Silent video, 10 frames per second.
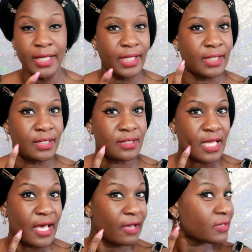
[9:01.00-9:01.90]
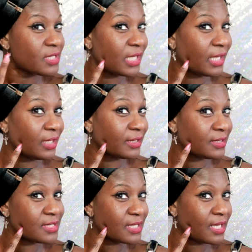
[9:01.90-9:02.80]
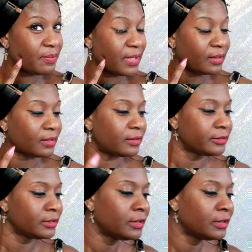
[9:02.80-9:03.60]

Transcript: And I have to say, I like this side better.